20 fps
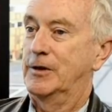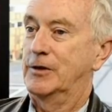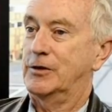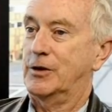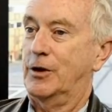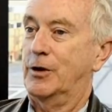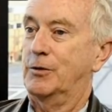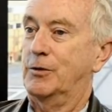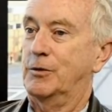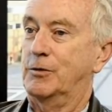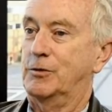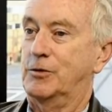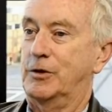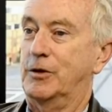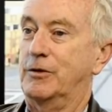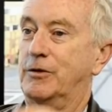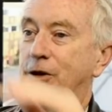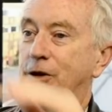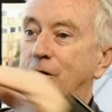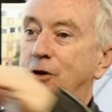So you
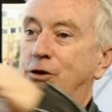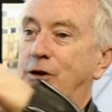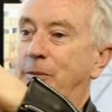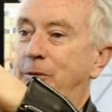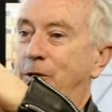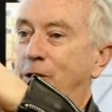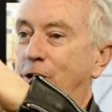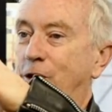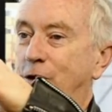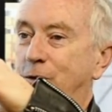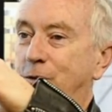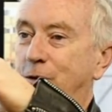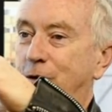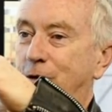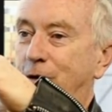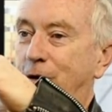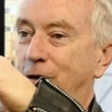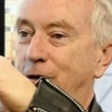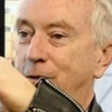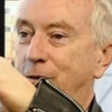think you're jumping
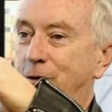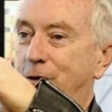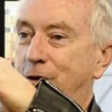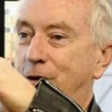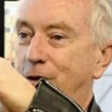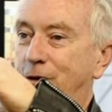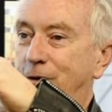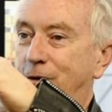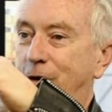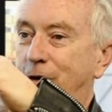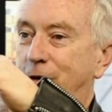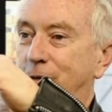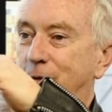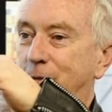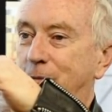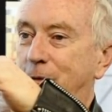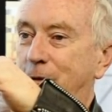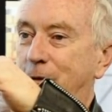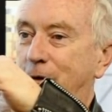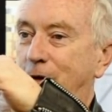onto
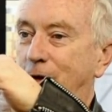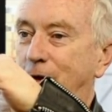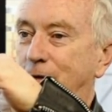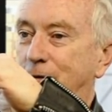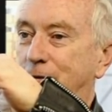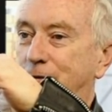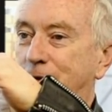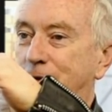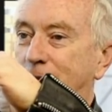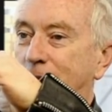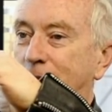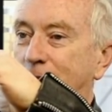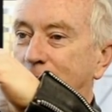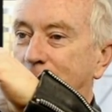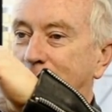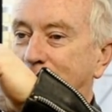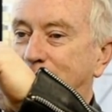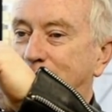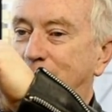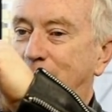a cliff,
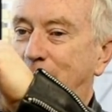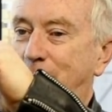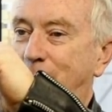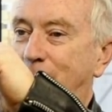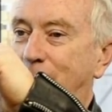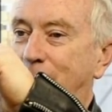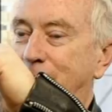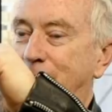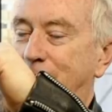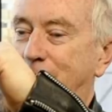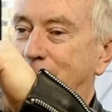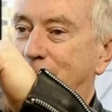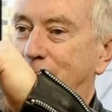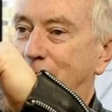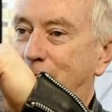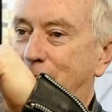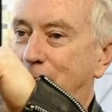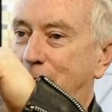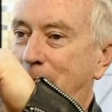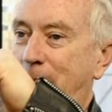you're actually jumping off the other
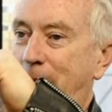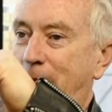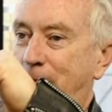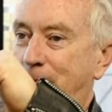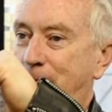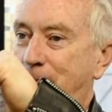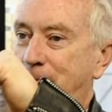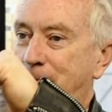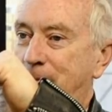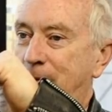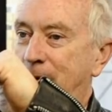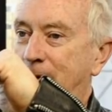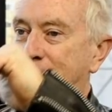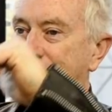side of a mountain.